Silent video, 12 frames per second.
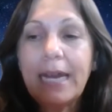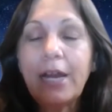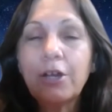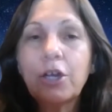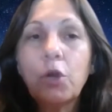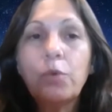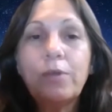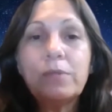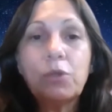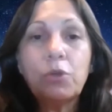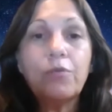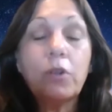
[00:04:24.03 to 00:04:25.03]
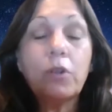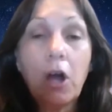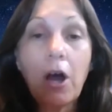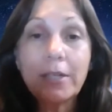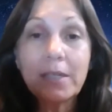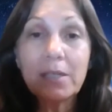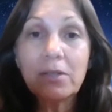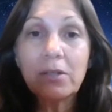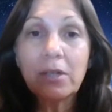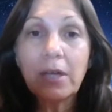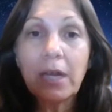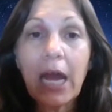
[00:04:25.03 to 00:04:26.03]
ergo we've sort of
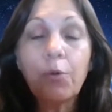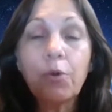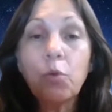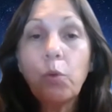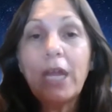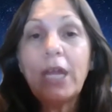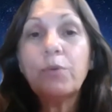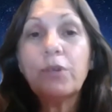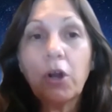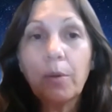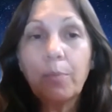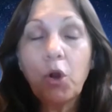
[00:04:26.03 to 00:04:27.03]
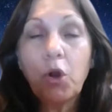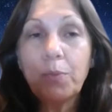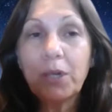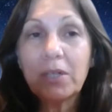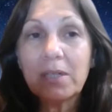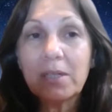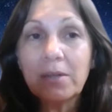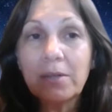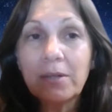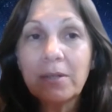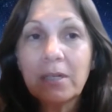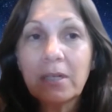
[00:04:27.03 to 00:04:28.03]
lost our way with our purpose,
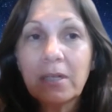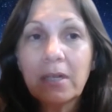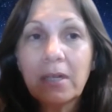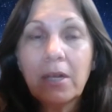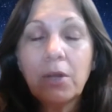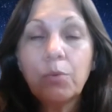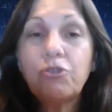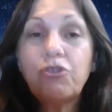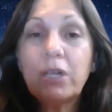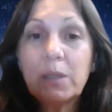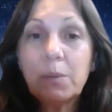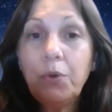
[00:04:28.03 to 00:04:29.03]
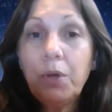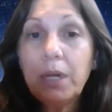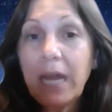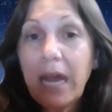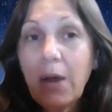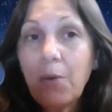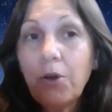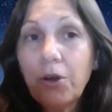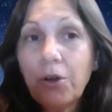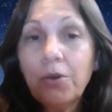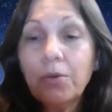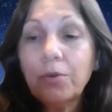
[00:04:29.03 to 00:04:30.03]
which has put
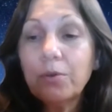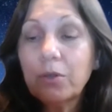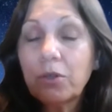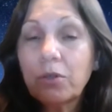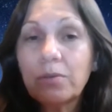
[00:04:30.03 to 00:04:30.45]
our,